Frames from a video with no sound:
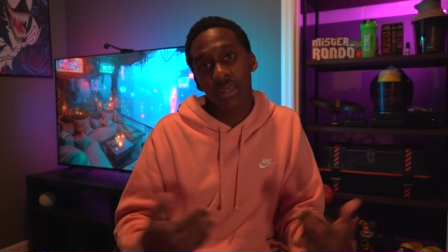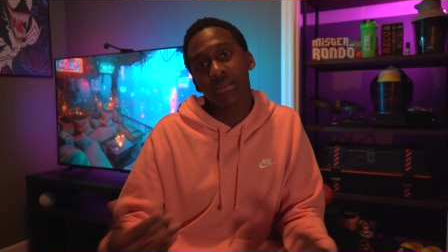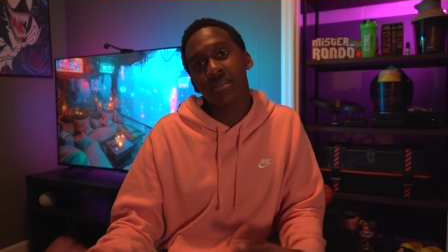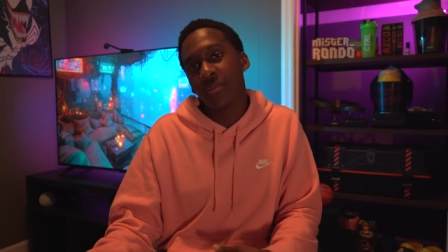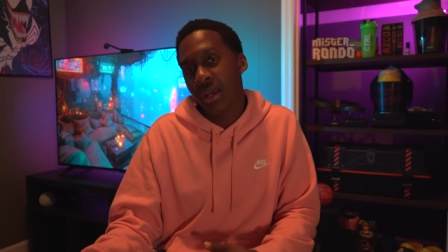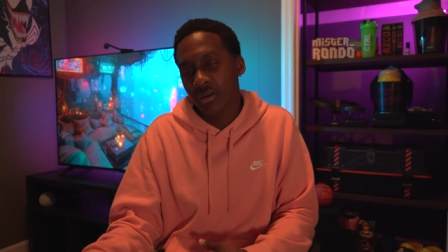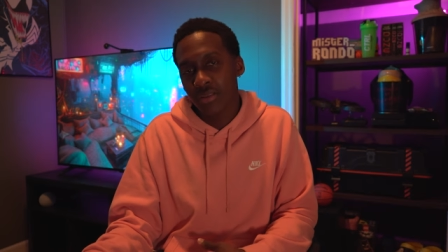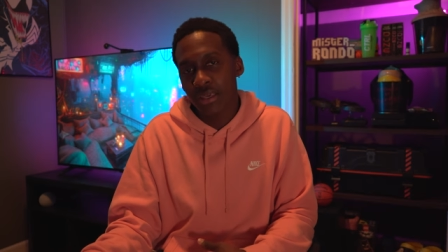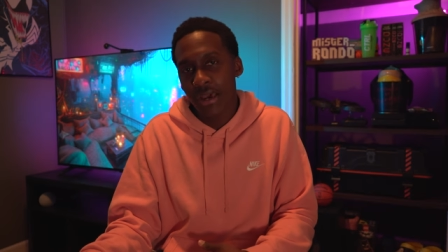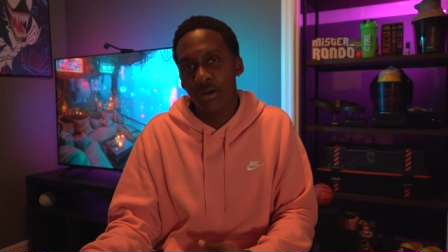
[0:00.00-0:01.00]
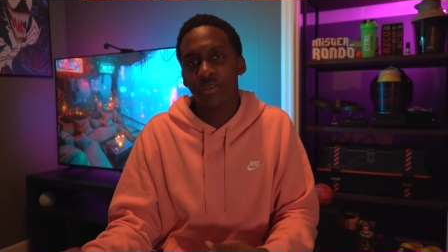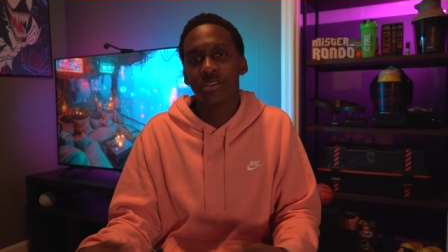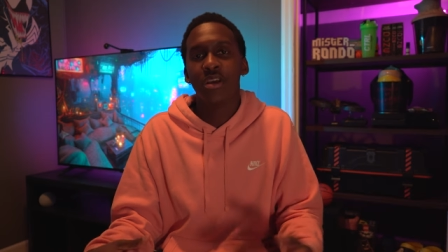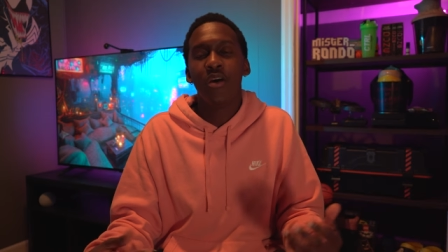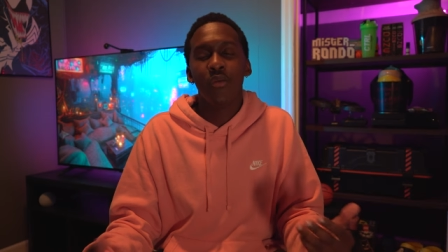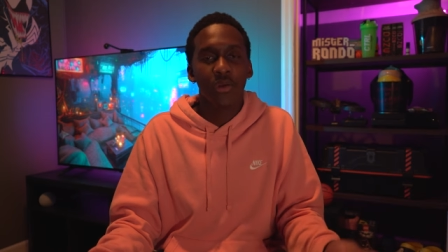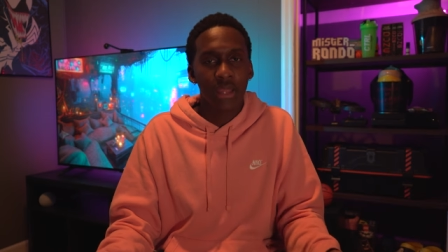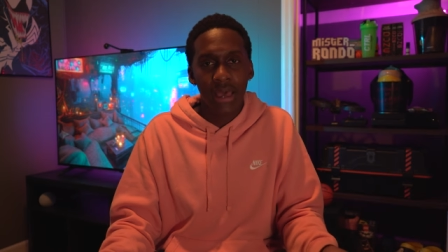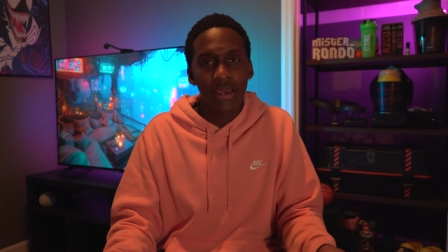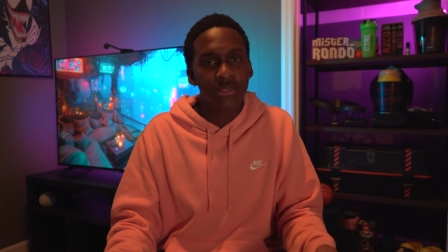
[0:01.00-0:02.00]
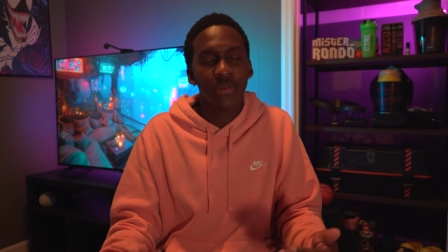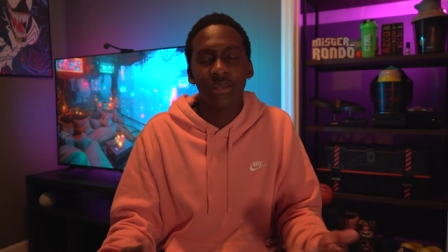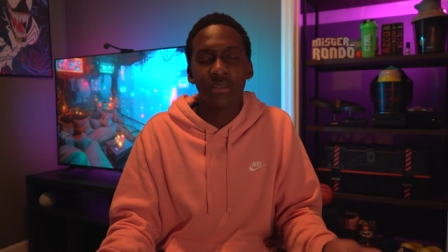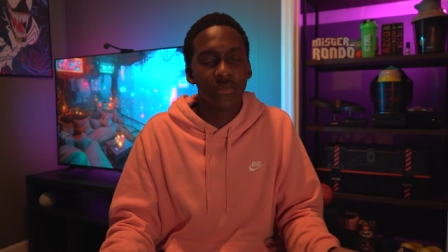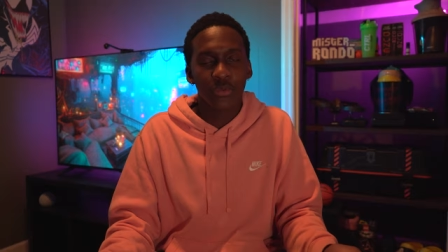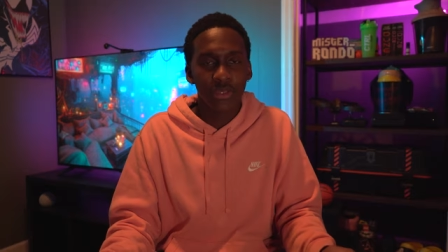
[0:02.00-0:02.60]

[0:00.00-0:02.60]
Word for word: I can sit back on the couch, relax, play something